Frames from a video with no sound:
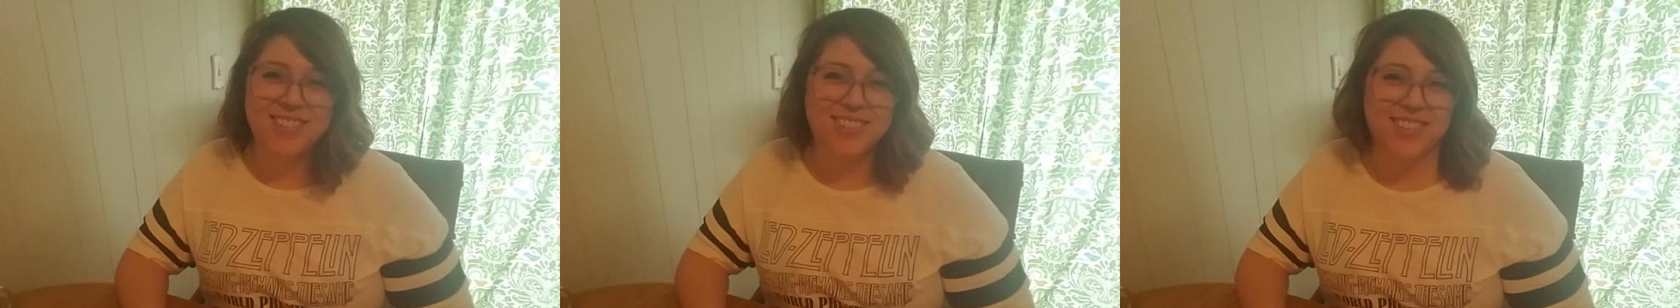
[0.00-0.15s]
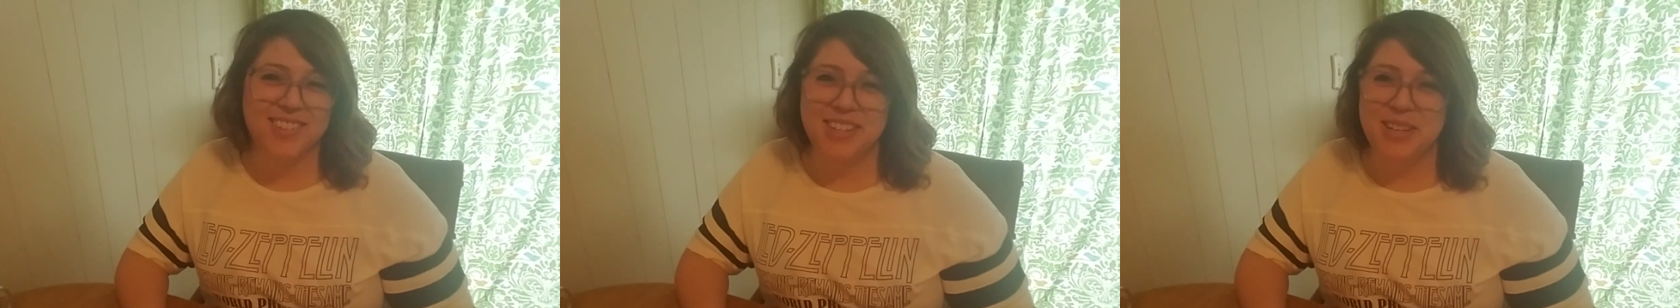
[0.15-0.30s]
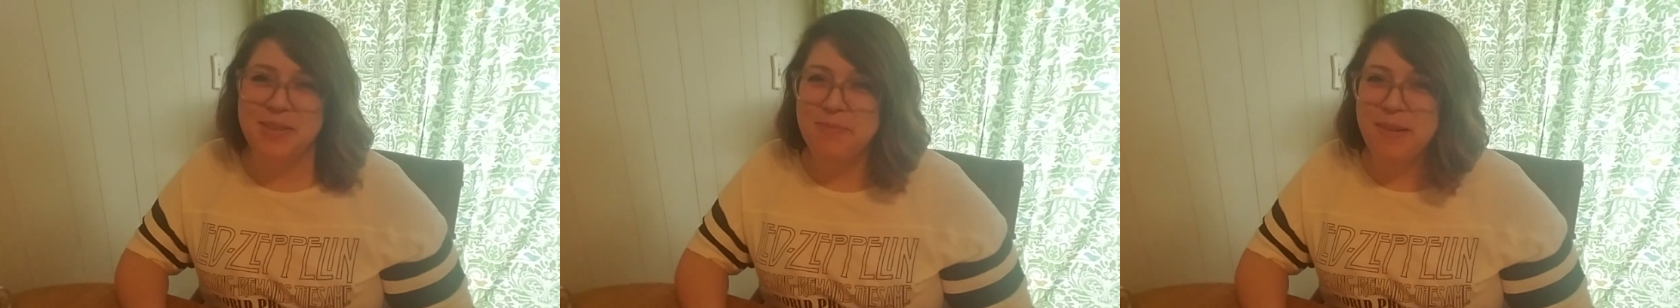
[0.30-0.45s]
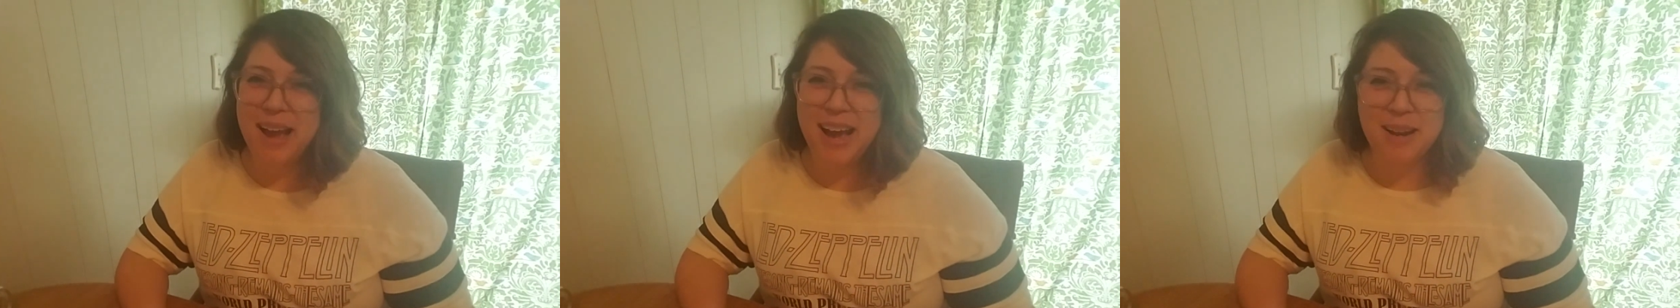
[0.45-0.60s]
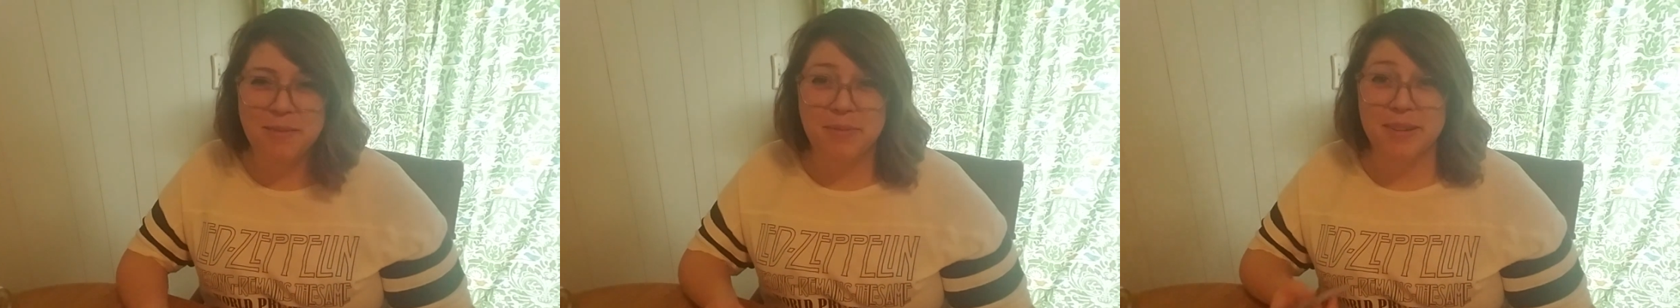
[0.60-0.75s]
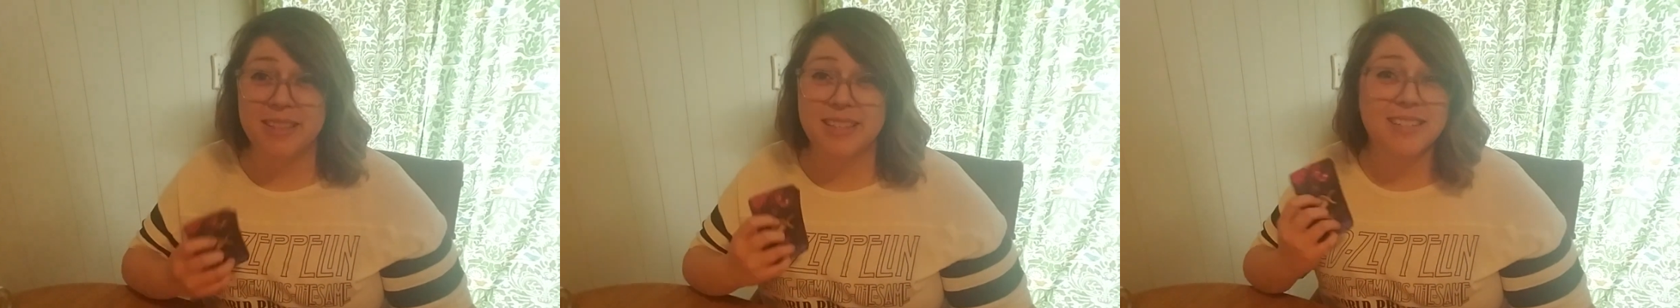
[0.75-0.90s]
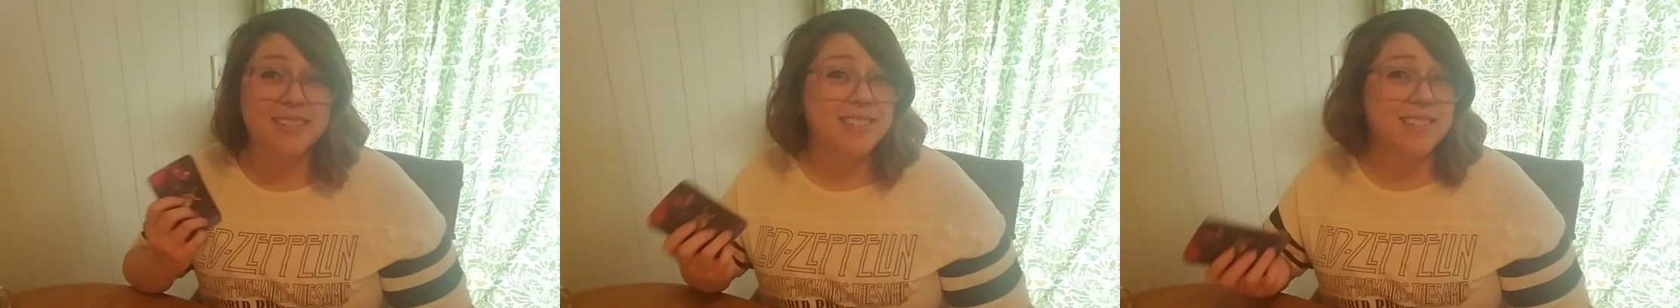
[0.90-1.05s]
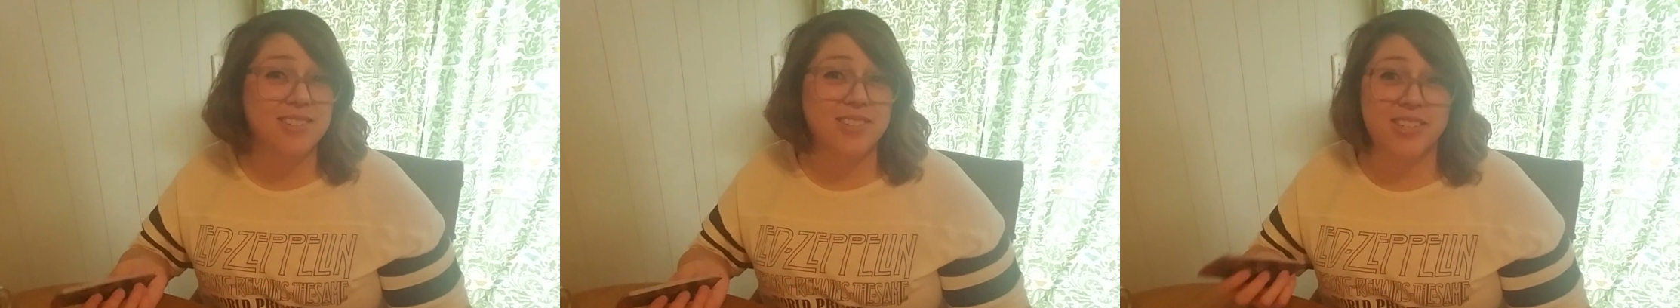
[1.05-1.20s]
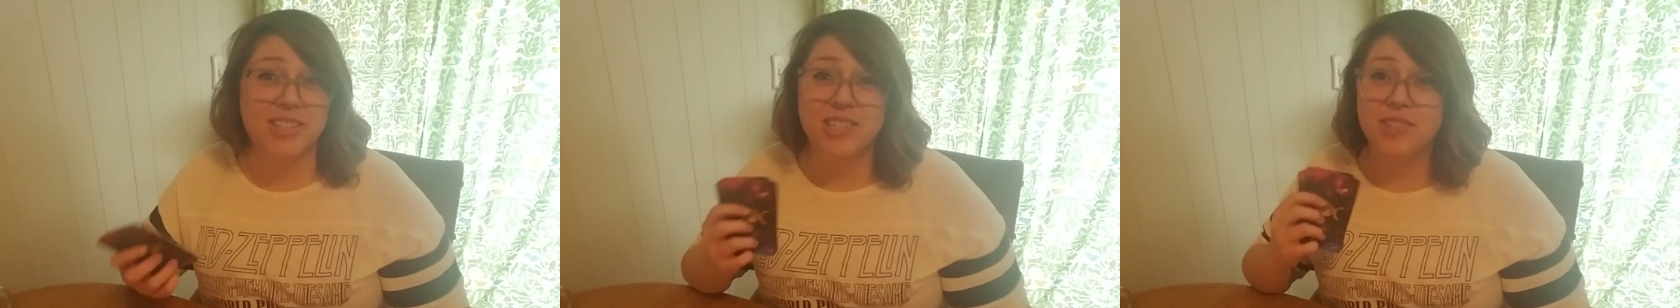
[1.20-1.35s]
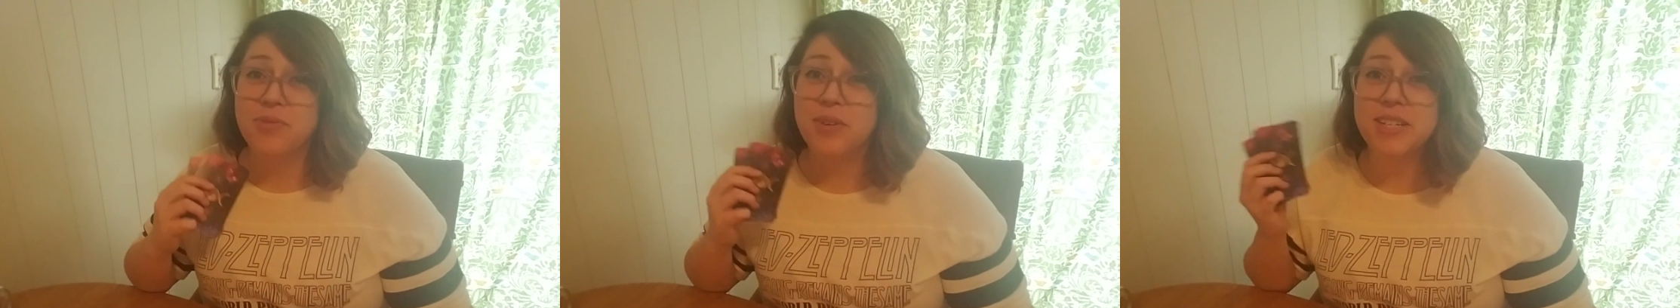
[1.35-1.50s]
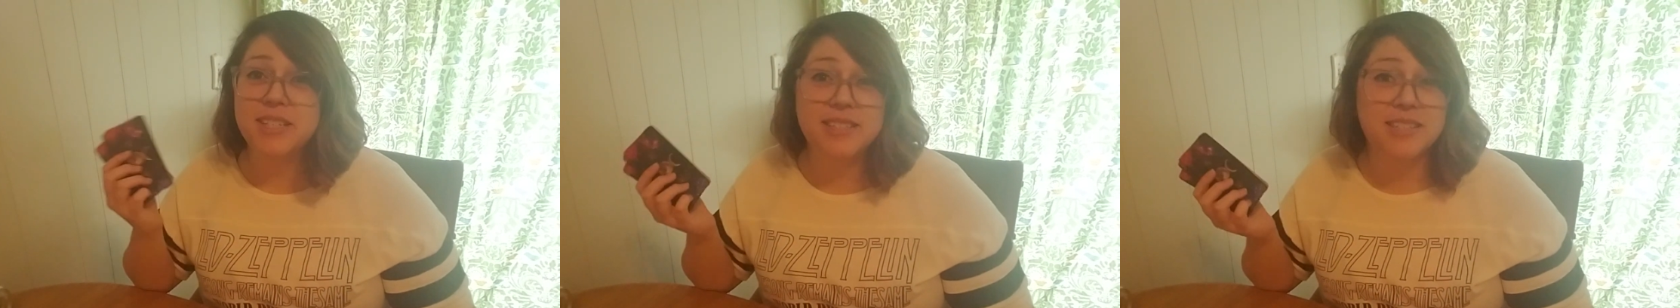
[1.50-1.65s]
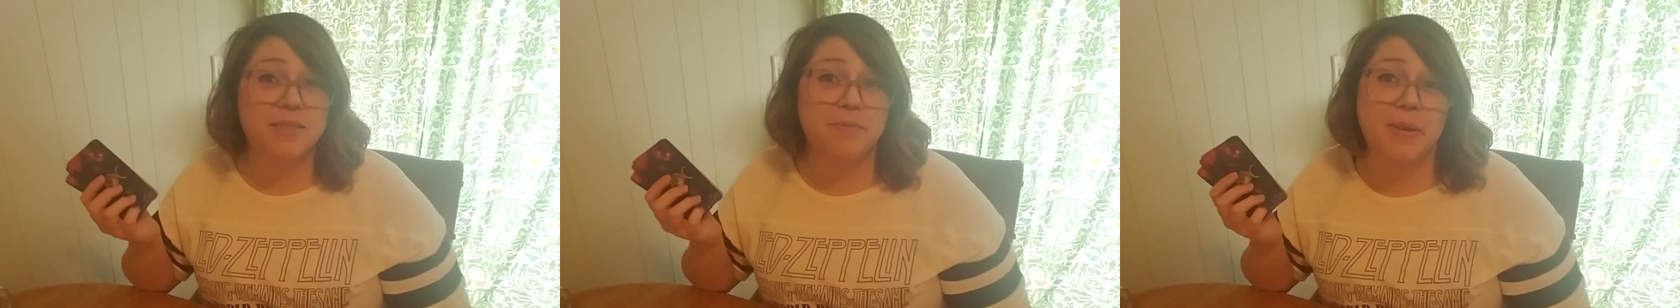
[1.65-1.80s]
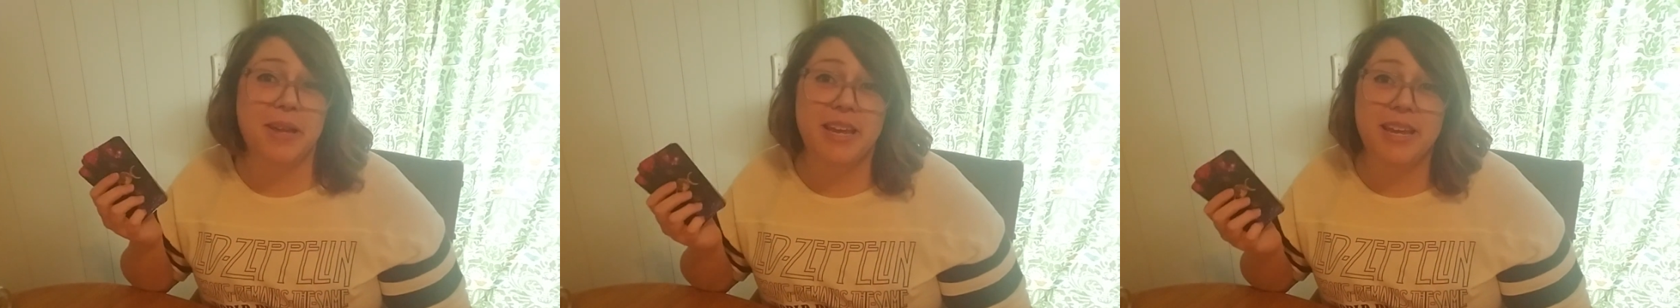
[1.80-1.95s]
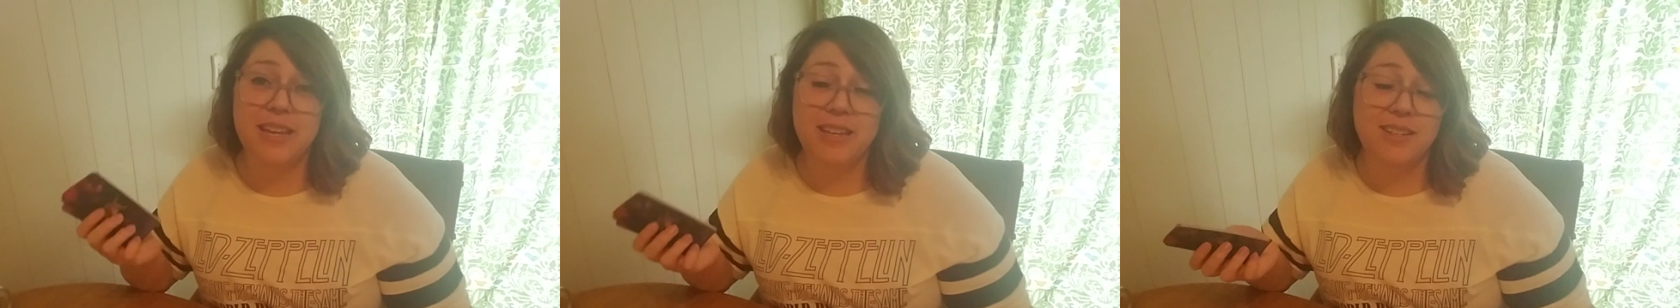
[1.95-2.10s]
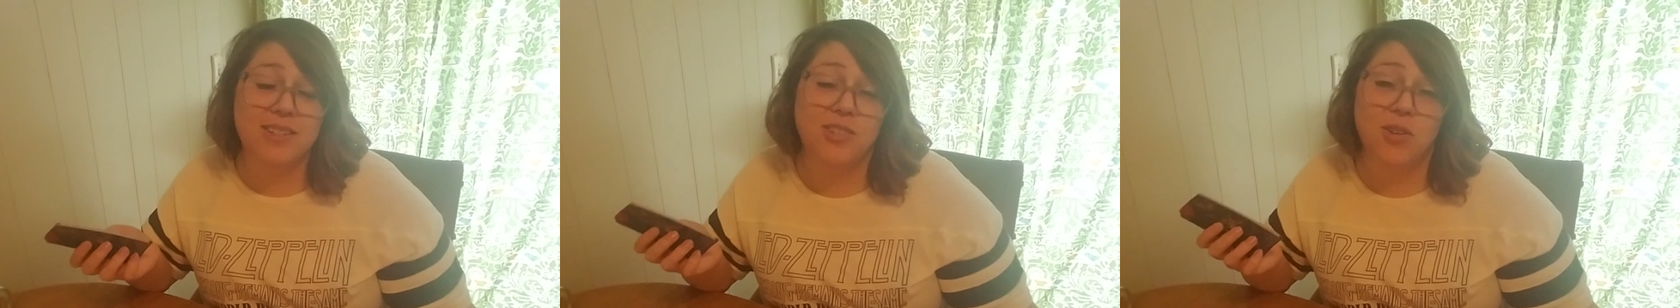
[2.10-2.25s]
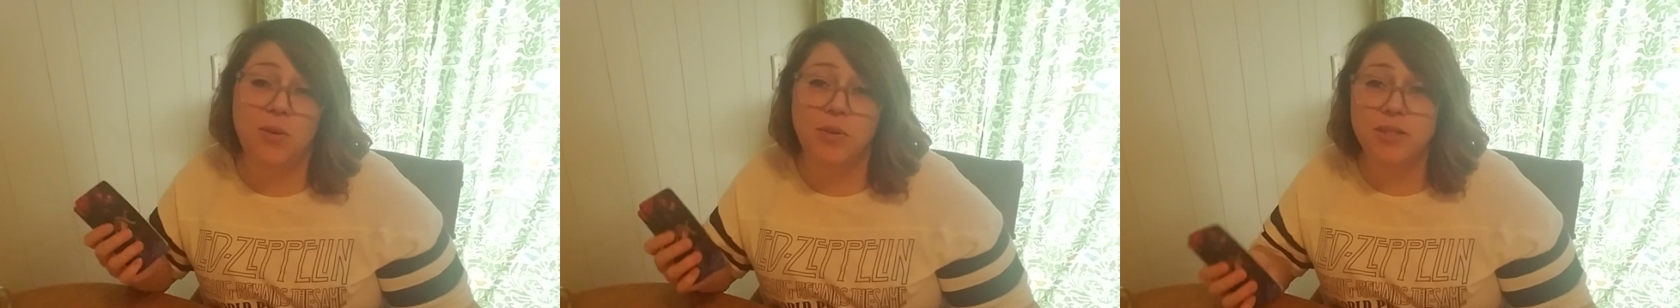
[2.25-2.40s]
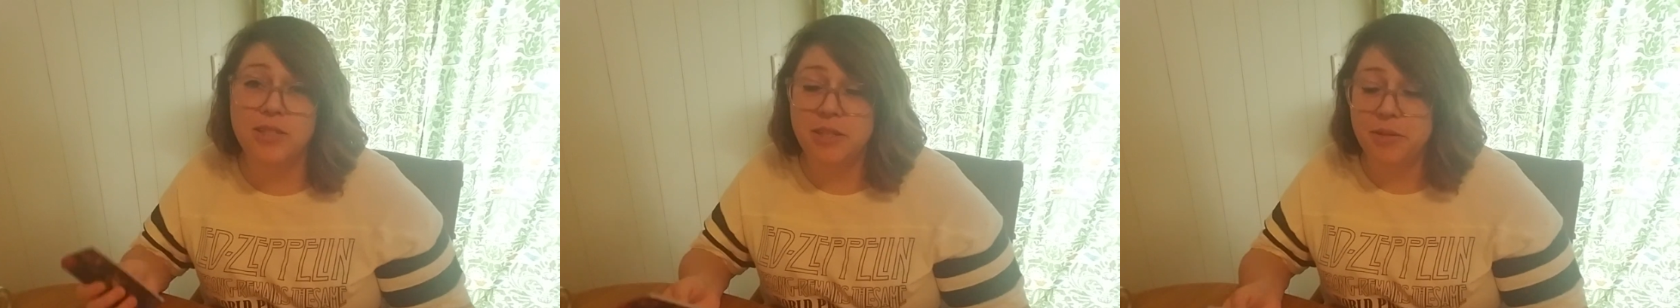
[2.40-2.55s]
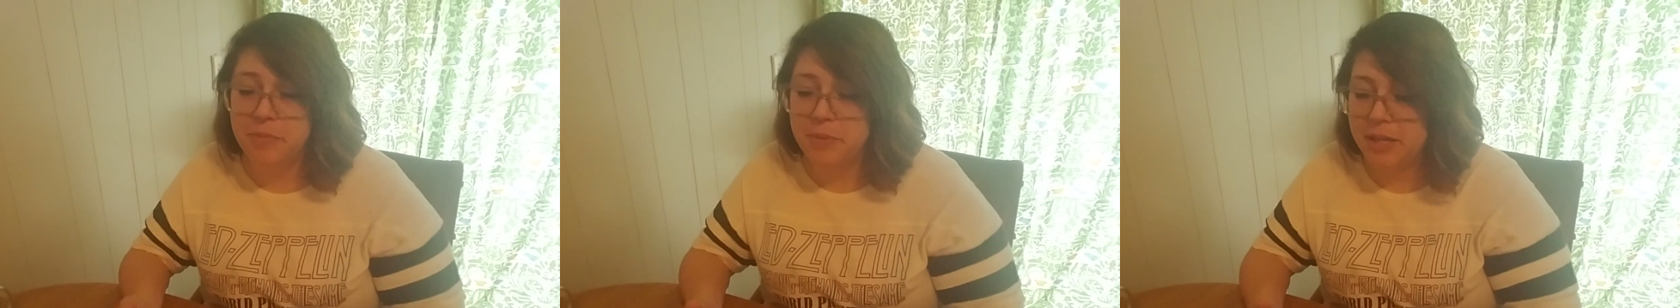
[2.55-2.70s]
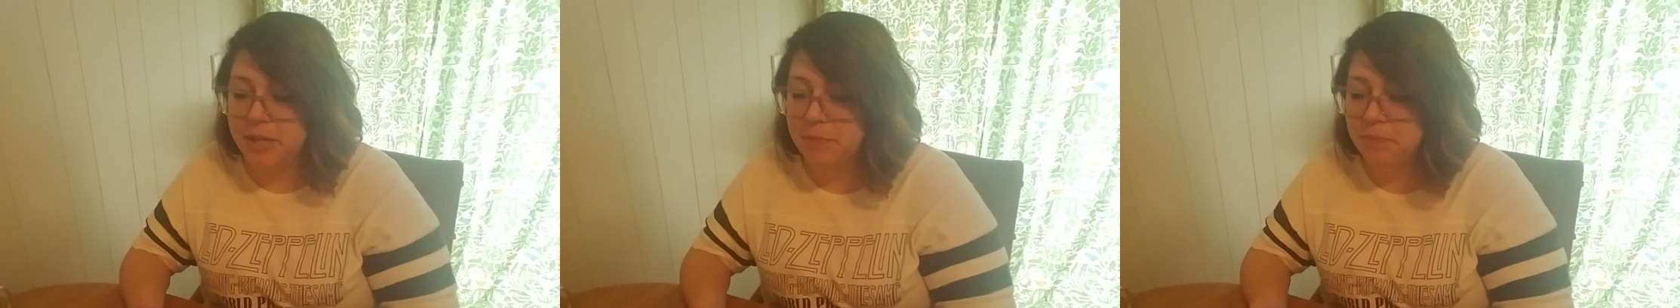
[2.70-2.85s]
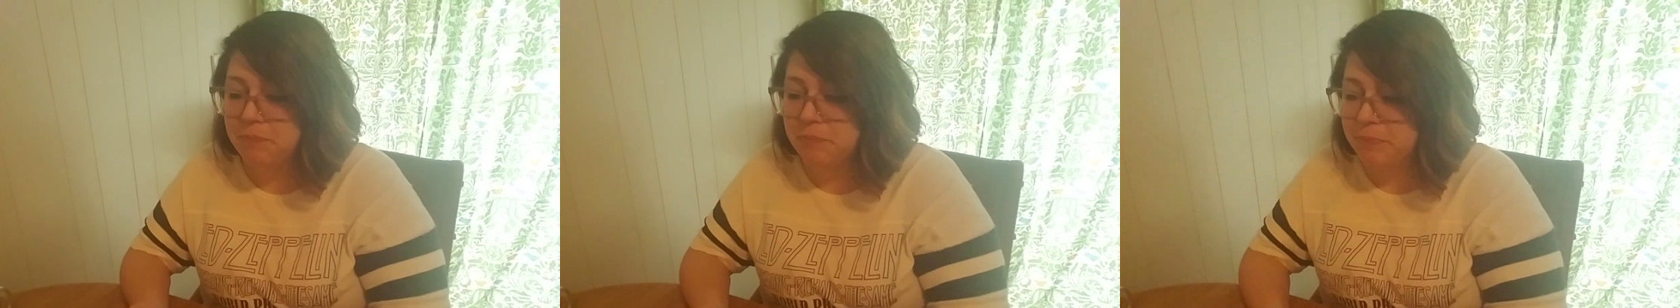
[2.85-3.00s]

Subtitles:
really bad, but this is just what's being told to me.